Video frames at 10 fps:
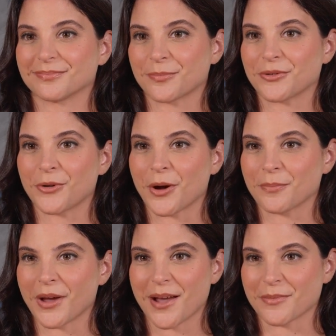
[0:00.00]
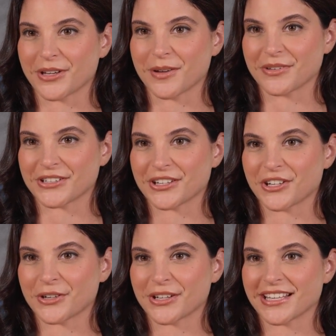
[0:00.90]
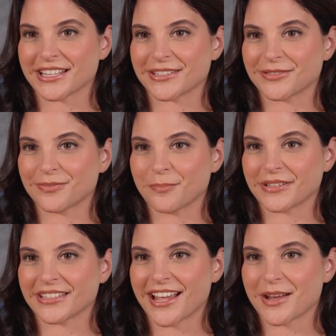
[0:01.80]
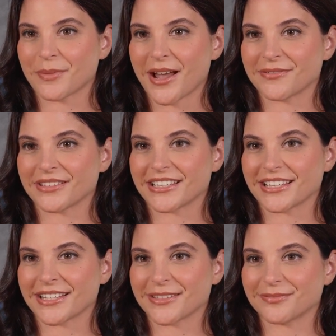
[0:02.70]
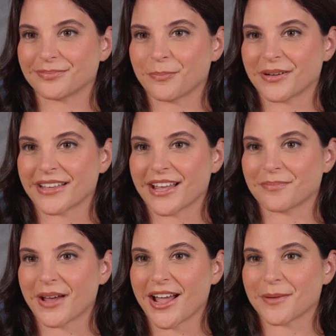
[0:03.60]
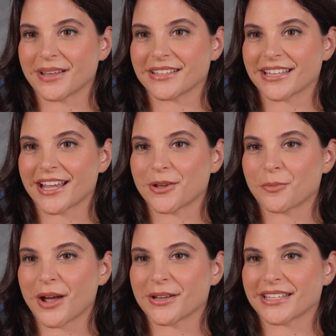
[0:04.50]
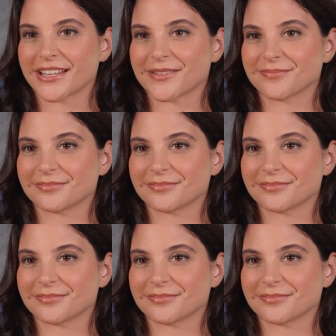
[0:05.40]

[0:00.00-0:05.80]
before bribery with security, with data privacy, with the environment and quality.